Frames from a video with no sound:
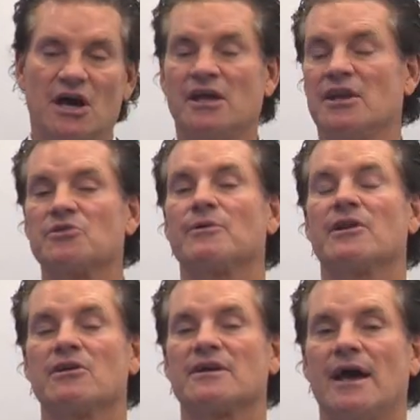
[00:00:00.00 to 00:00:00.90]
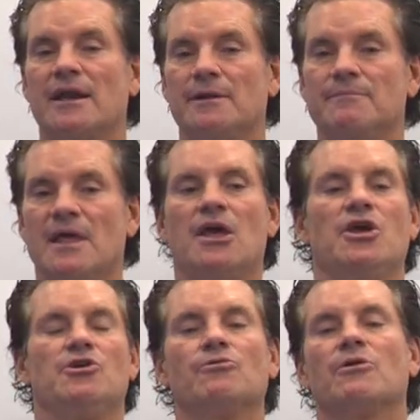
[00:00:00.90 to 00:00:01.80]
Another way to look at it,
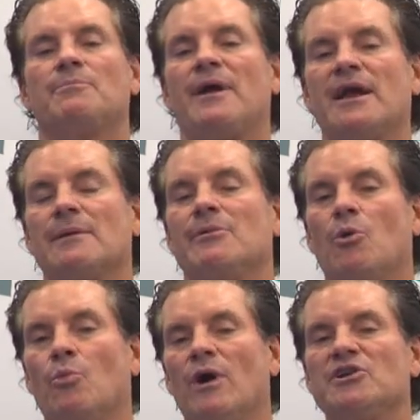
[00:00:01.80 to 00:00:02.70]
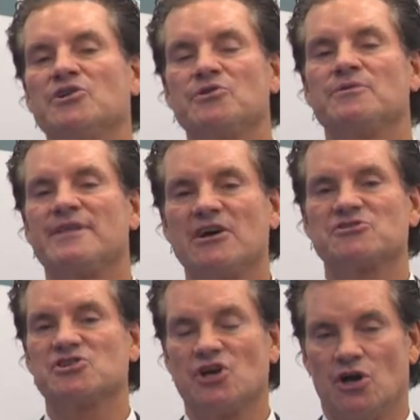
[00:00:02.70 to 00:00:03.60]
you are paying about $1,000 to
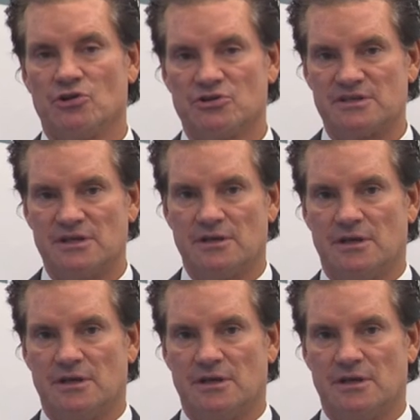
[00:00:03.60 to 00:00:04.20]
$2,000